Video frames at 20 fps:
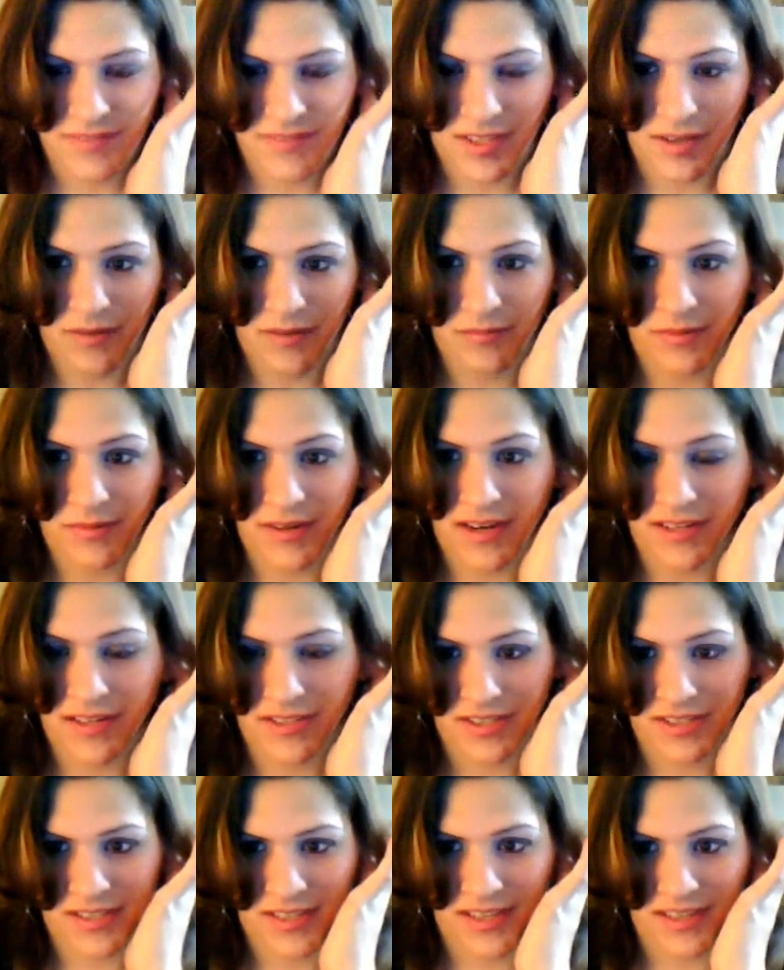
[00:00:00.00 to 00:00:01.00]
You know, we're
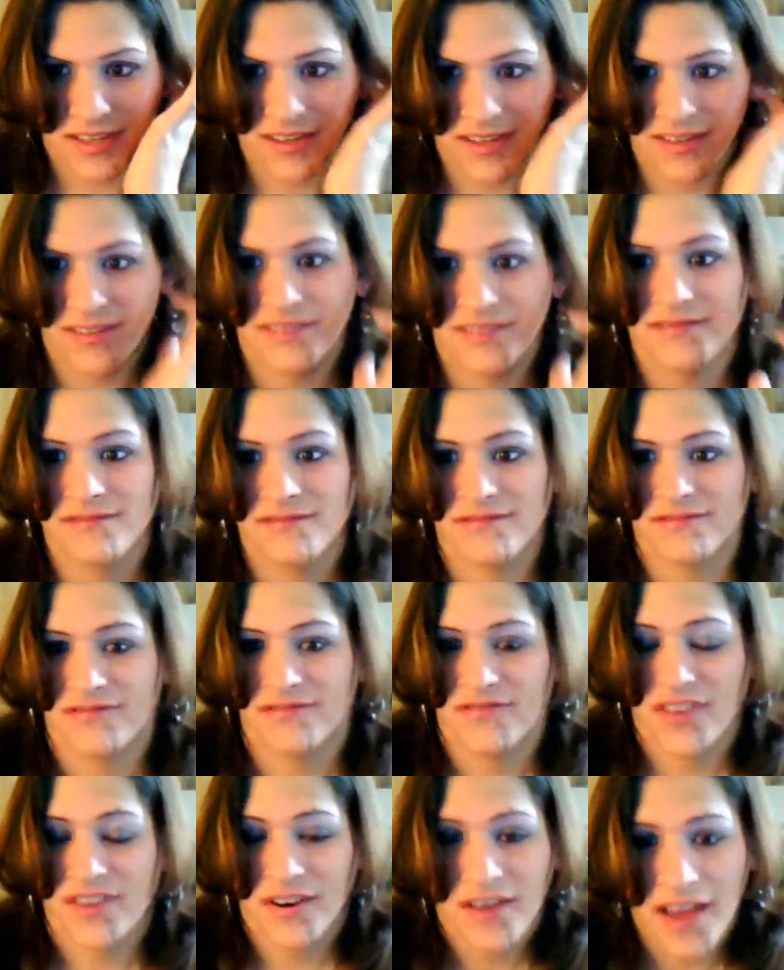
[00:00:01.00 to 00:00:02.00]
actually
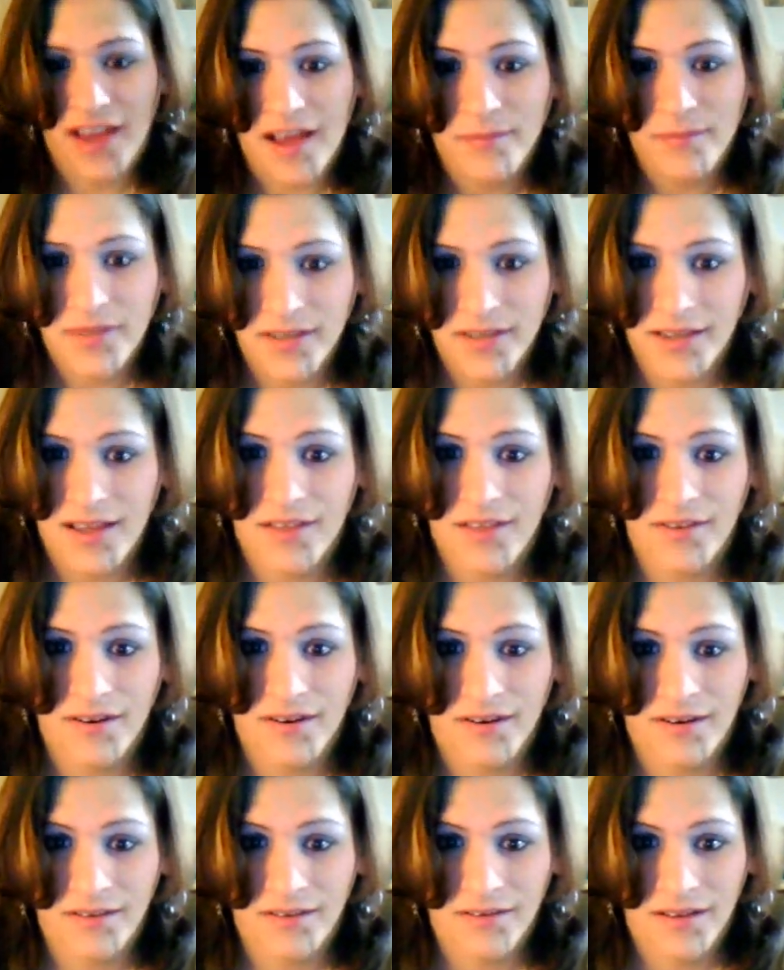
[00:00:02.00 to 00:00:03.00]
very happy together,
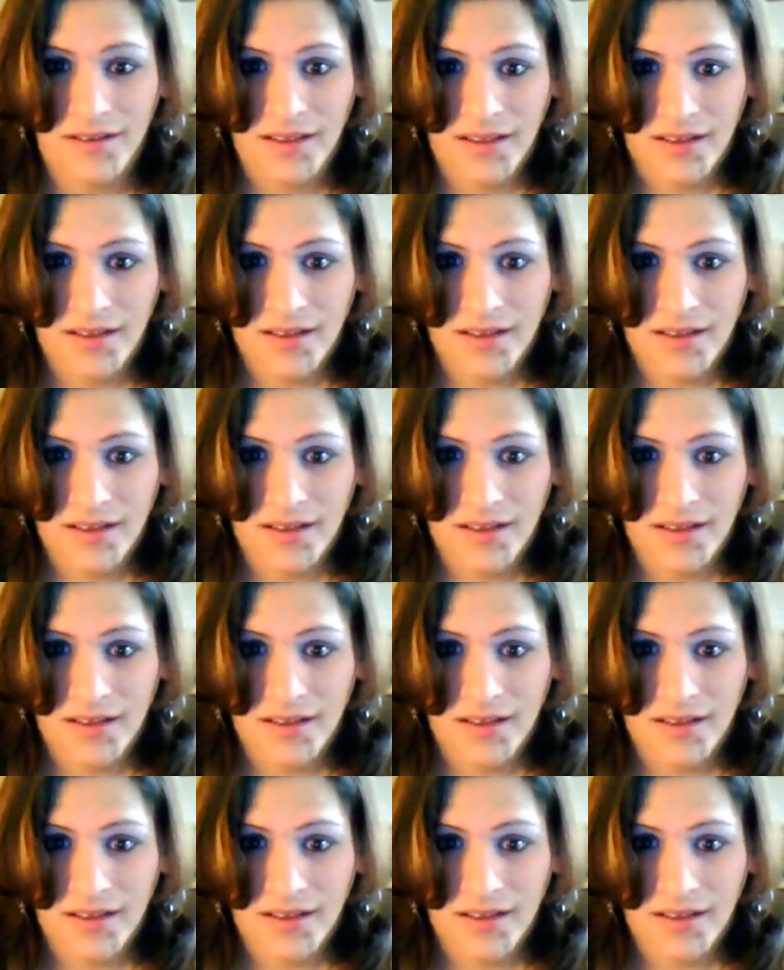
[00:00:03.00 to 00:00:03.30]
and